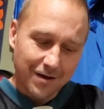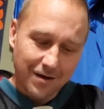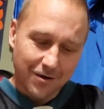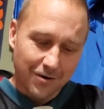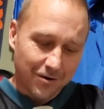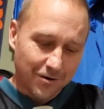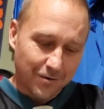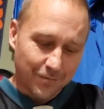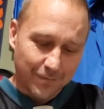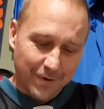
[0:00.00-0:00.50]

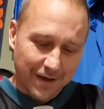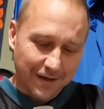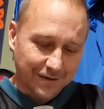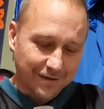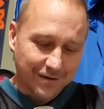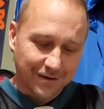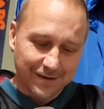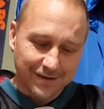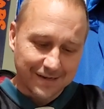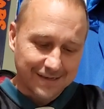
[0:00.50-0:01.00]
Oh my
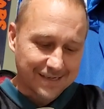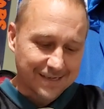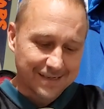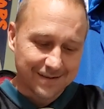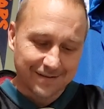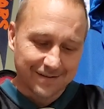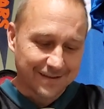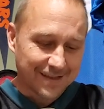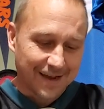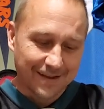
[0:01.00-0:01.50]
goodness,
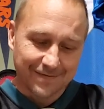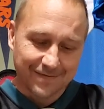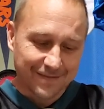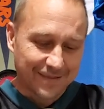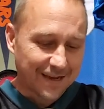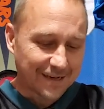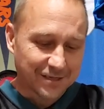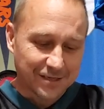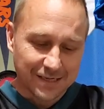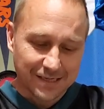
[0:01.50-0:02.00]

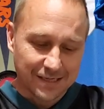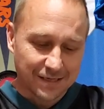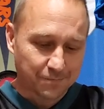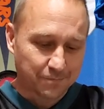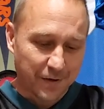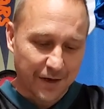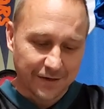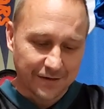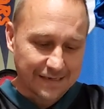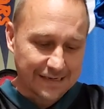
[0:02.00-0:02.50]
that just
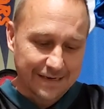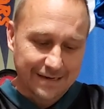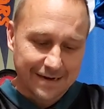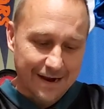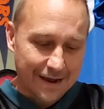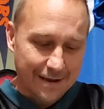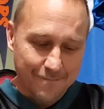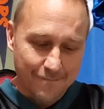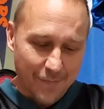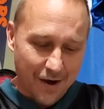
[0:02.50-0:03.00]
spells a
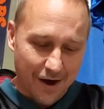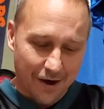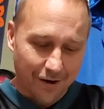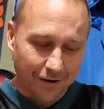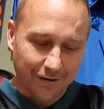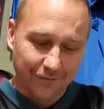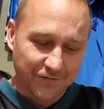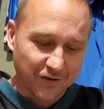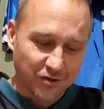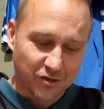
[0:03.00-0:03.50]
nightmare
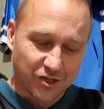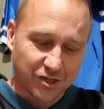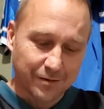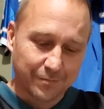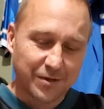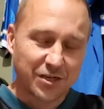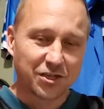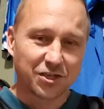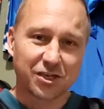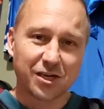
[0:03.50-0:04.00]
if you're
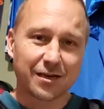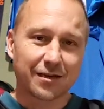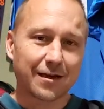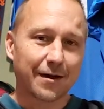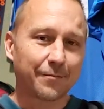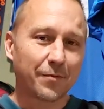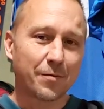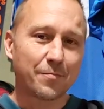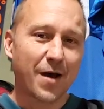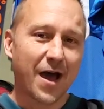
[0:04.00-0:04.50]
Jimmy G
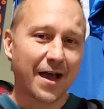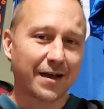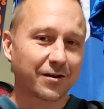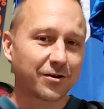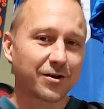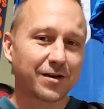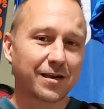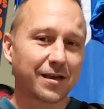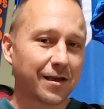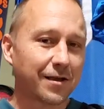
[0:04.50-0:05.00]
coming back.
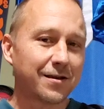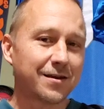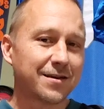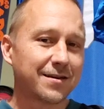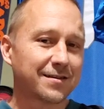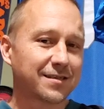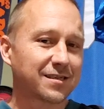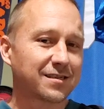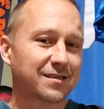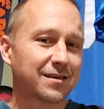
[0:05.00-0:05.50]
Could
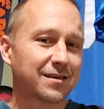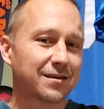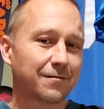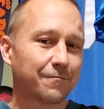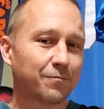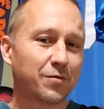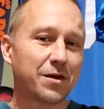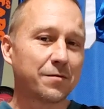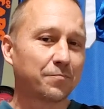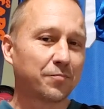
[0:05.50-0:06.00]
he
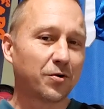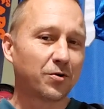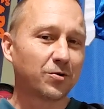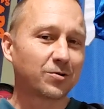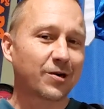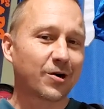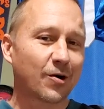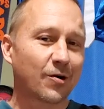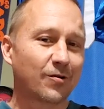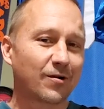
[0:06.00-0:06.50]
be
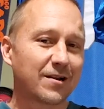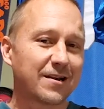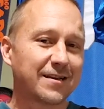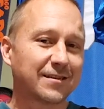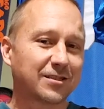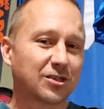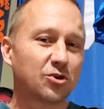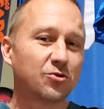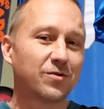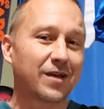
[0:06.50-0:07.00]
pulled early
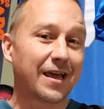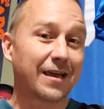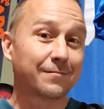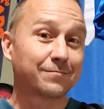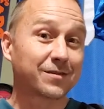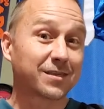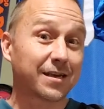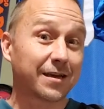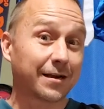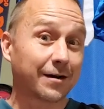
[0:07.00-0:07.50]
2
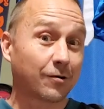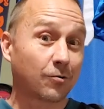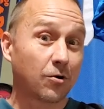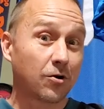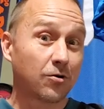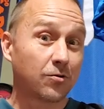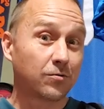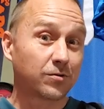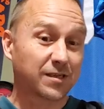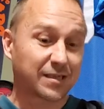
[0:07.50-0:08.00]
games in a
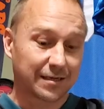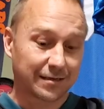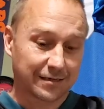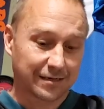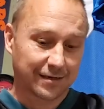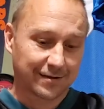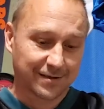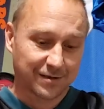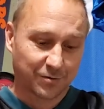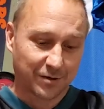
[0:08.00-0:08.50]
row since
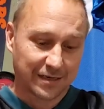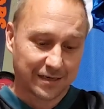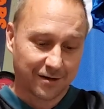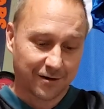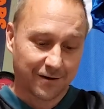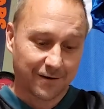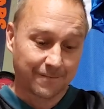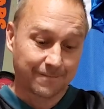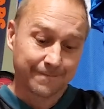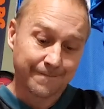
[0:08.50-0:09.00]
his
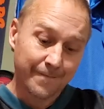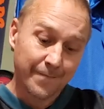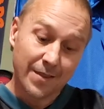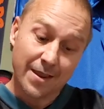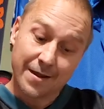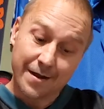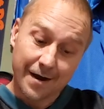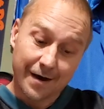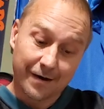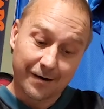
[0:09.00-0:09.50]
return?
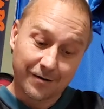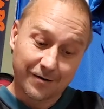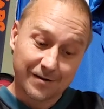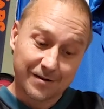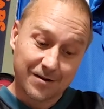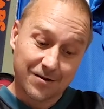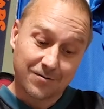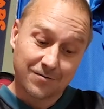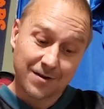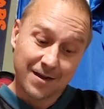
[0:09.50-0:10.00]
Oh
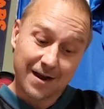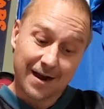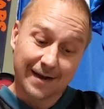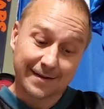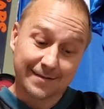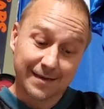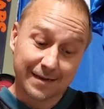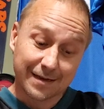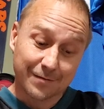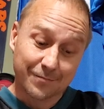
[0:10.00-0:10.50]
no, I
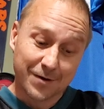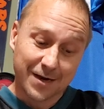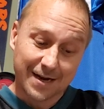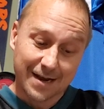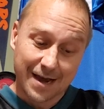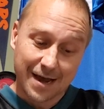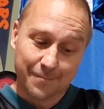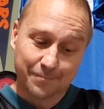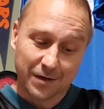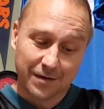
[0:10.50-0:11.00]
think it might
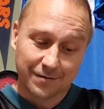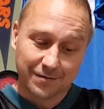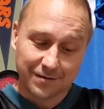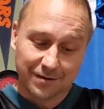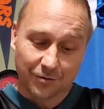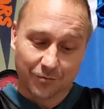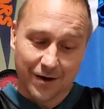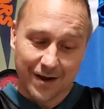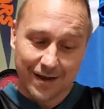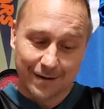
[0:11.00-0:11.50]
happen.
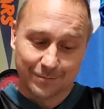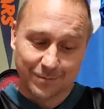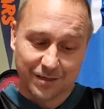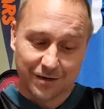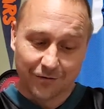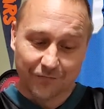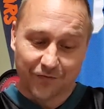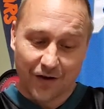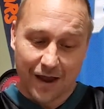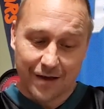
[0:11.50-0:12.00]
The Rams,
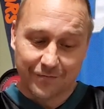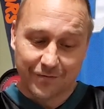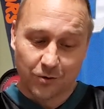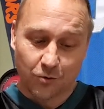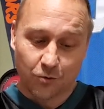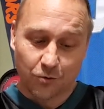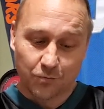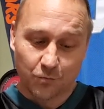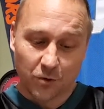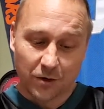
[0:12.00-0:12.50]
they're
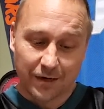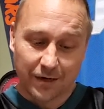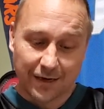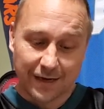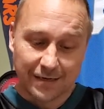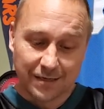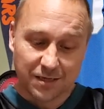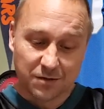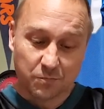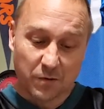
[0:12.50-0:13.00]
5-0-1
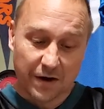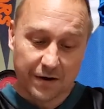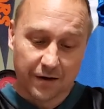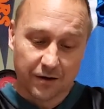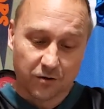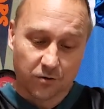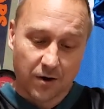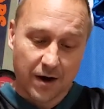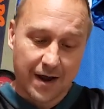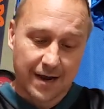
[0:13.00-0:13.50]
against spread
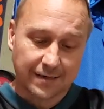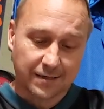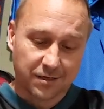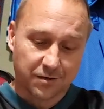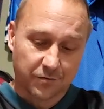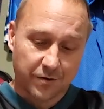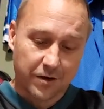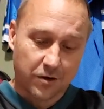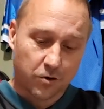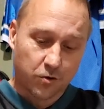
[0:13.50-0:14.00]
on grass,
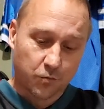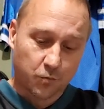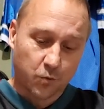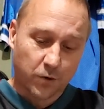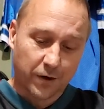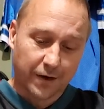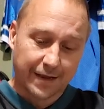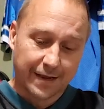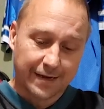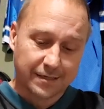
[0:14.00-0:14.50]

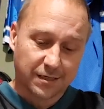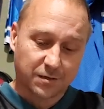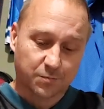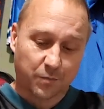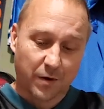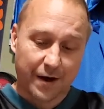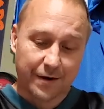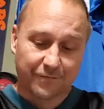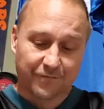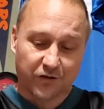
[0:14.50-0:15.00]
3-0-1 against
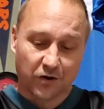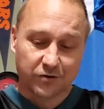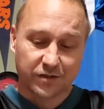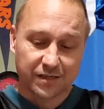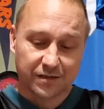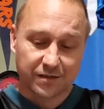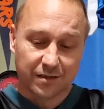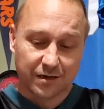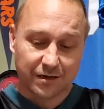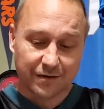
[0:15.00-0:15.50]
spread
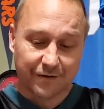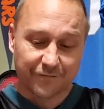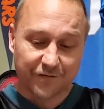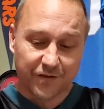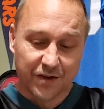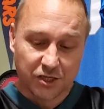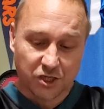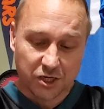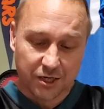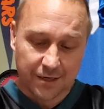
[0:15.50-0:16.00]
versus the
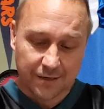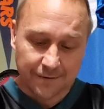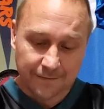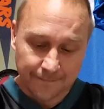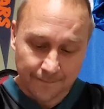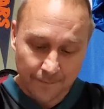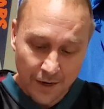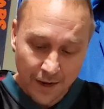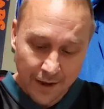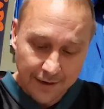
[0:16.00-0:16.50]
division,
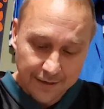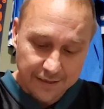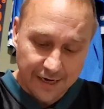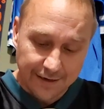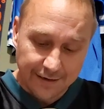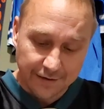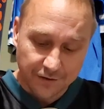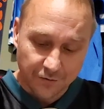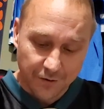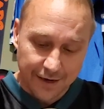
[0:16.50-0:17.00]

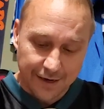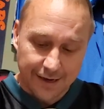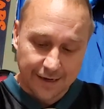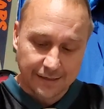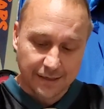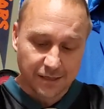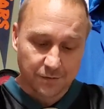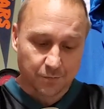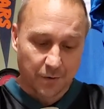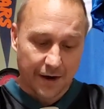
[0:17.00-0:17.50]
10-3
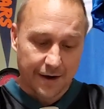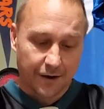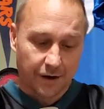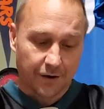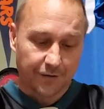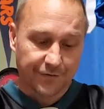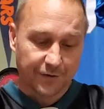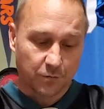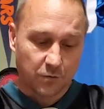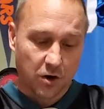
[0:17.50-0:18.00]
against spread
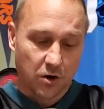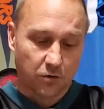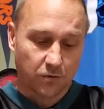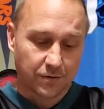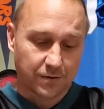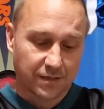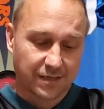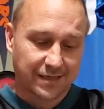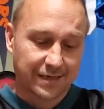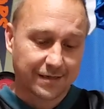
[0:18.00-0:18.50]
on the road,
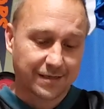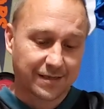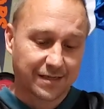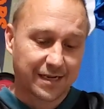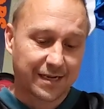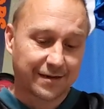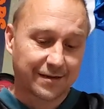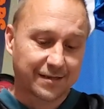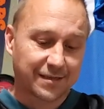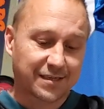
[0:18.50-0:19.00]

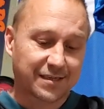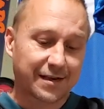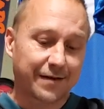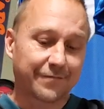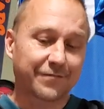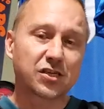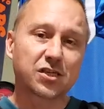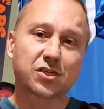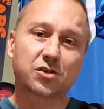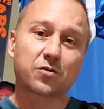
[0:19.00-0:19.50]

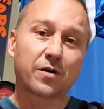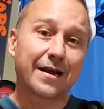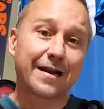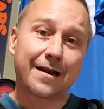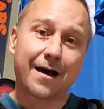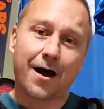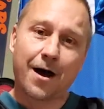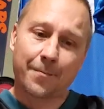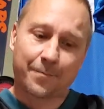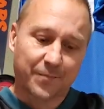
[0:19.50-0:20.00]
16-7 straight
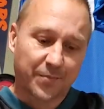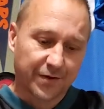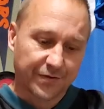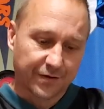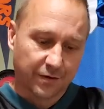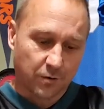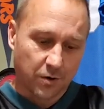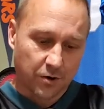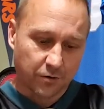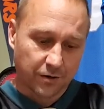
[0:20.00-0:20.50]
up on
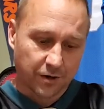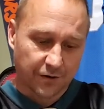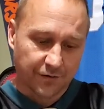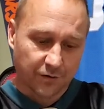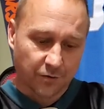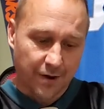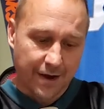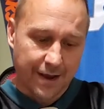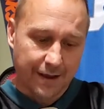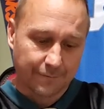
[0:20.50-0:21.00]
the road are the
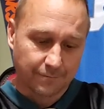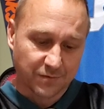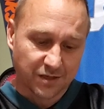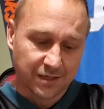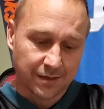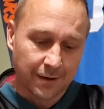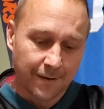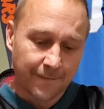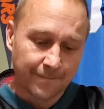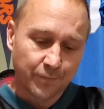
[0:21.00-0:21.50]

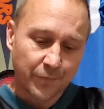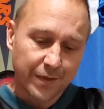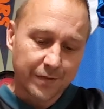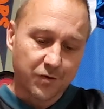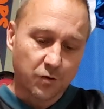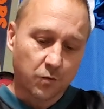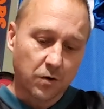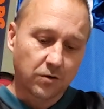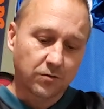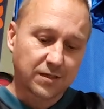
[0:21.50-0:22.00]
Rams.
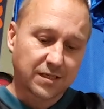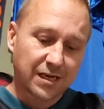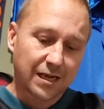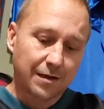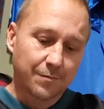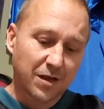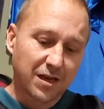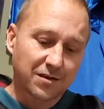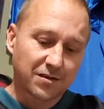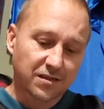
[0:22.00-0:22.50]
The road
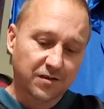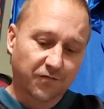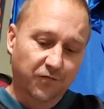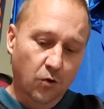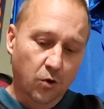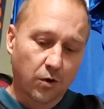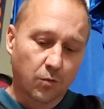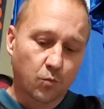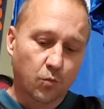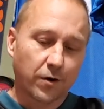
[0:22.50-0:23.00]
team is
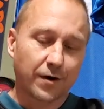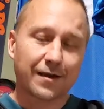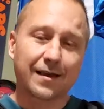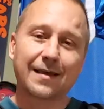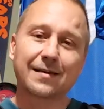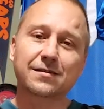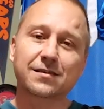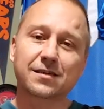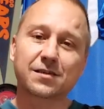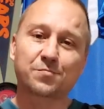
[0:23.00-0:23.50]
4-1
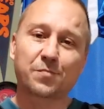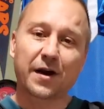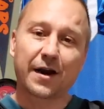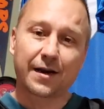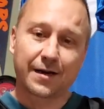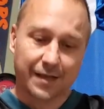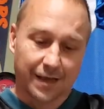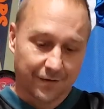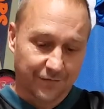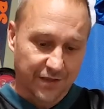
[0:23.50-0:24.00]
against
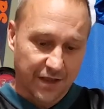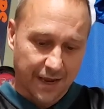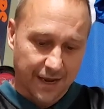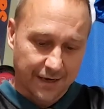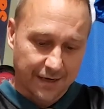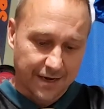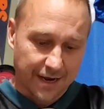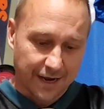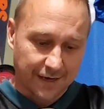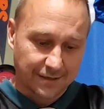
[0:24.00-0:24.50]
spread in the
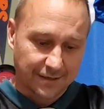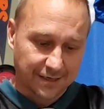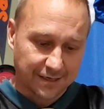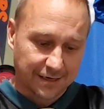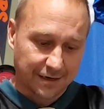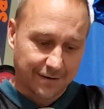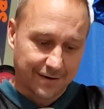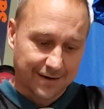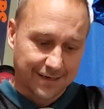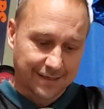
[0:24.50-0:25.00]
head-to-head
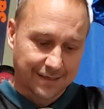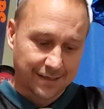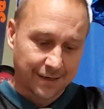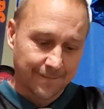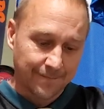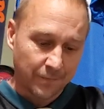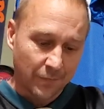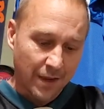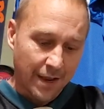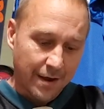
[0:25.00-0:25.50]
series.
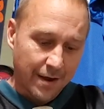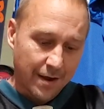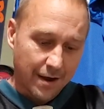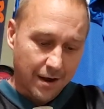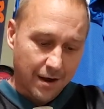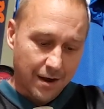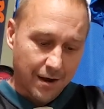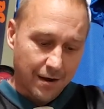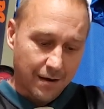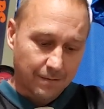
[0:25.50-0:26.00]

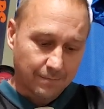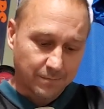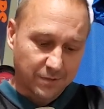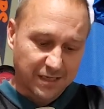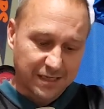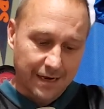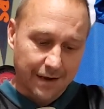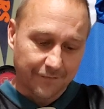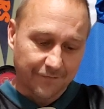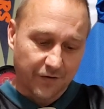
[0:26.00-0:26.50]

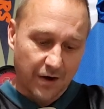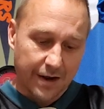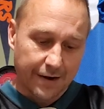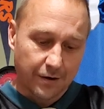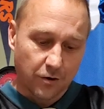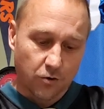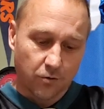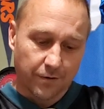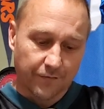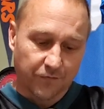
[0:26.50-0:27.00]
San Fran,
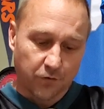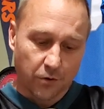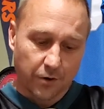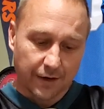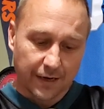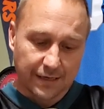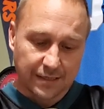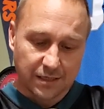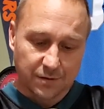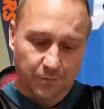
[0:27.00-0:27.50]
0-4
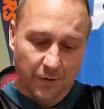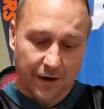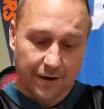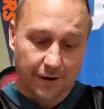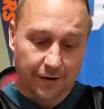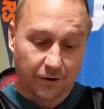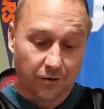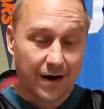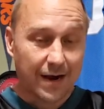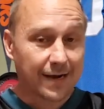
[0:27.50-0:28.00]
against spread
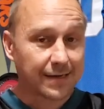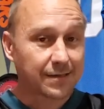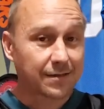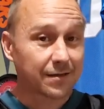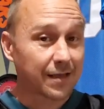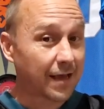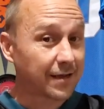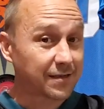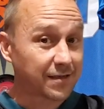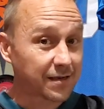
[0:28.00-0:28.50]
on grass.
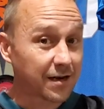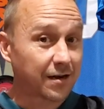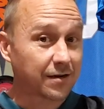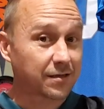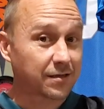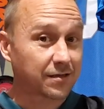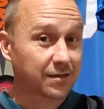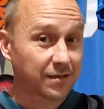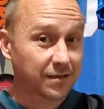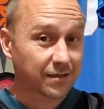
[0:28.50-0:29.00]
That
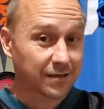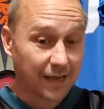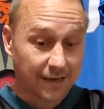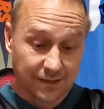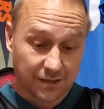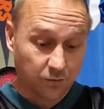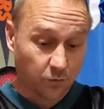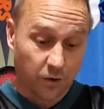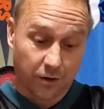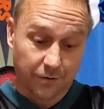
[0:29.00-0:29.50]
sucks because
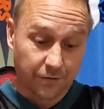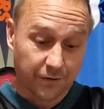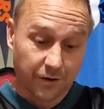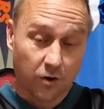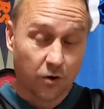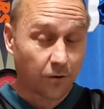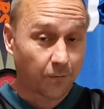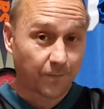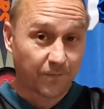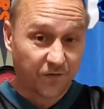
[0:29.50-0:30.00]
that's where their
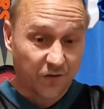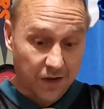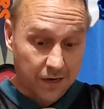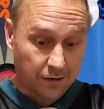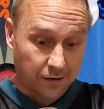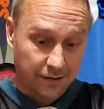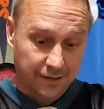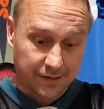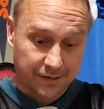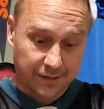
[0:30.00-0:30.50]
home
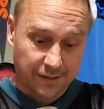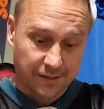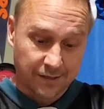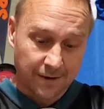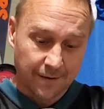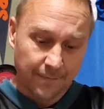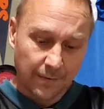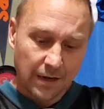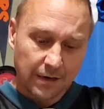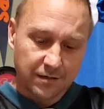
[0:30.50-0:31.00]
field is.
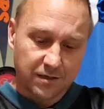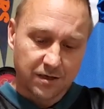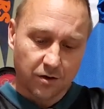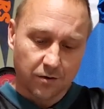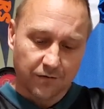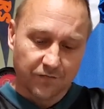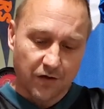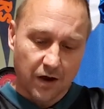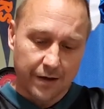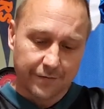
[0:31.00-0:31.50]

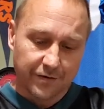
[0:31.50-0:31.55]
2-5